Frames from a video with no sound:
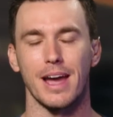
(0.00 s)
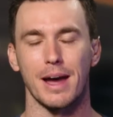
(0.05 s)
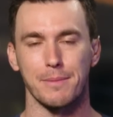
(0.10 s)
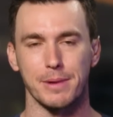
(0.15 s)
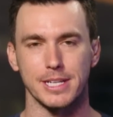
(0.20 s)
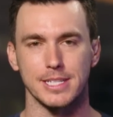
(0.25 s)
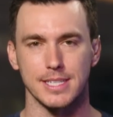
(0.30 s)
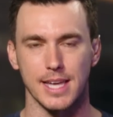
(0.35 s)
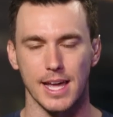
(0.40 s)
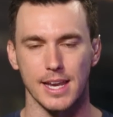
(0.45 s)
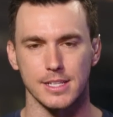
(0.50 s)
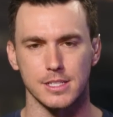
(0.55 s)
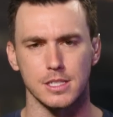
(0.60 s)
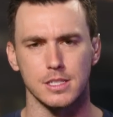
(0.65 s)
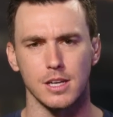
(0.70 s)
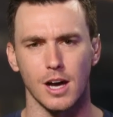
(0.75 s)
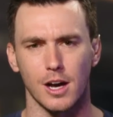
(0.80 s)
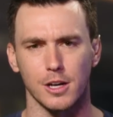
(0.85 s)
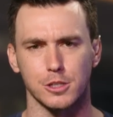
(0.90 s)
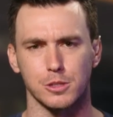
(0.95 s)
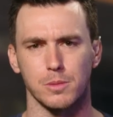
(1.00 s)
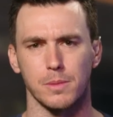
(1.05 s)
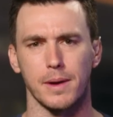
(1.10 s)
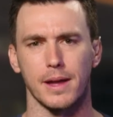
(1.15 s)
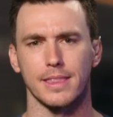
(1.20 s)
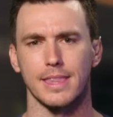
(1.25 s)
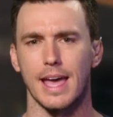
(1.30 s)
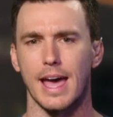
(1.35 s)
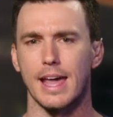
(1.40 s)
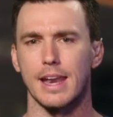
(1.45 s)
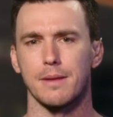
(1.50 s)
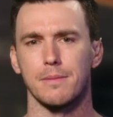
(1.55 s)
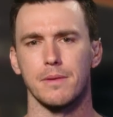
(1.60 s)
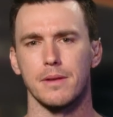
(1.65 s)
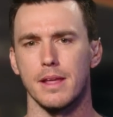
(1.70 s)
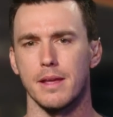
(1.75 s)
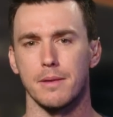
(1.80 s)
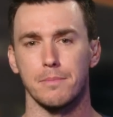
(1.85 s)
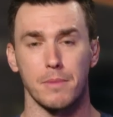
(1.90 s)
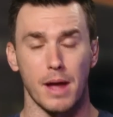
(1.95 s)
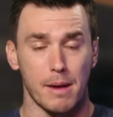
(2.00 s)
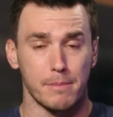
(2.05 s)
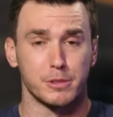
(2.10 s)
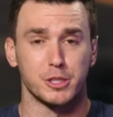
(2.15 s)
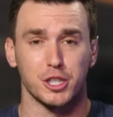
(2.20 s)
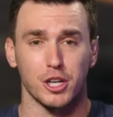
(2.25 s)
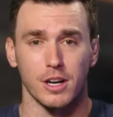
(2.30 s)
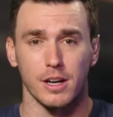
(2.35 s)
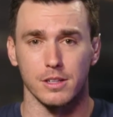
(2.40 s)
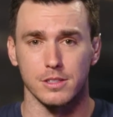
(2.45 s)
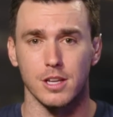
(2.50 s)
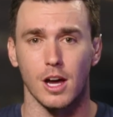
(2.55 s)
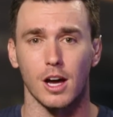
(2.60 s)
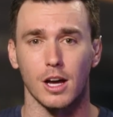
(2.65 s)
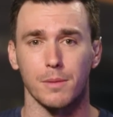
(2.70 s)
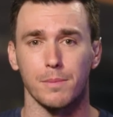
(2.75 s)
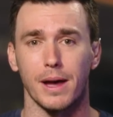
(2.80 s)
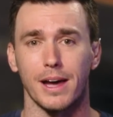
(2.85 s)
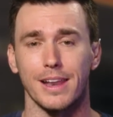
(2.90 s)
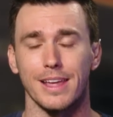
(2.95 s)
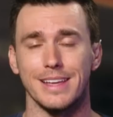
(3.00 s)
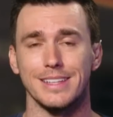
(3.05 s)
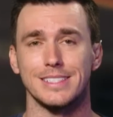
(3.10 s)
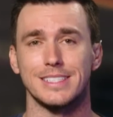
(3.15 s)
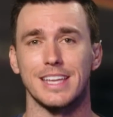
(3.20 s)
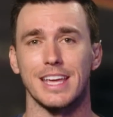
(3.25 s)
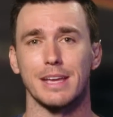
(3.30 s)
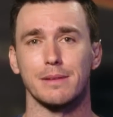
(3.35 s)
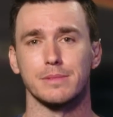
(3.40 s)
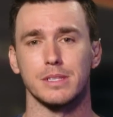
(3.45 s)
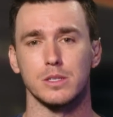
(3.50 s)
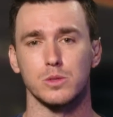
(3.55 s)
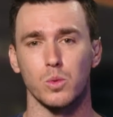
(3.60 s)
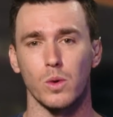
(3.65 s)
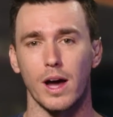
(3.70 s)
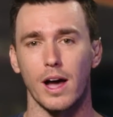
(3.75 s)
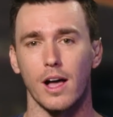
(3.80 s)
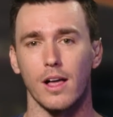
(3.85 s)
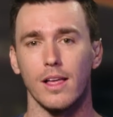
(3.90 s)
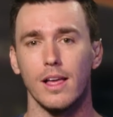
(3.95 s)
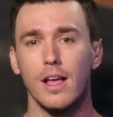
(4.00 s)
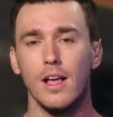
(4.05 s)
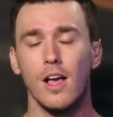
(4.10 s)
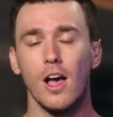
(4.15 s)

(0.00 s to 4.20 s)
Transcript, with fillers: excited to talk to him about that, and I'm sure he'll talk about his teams as well.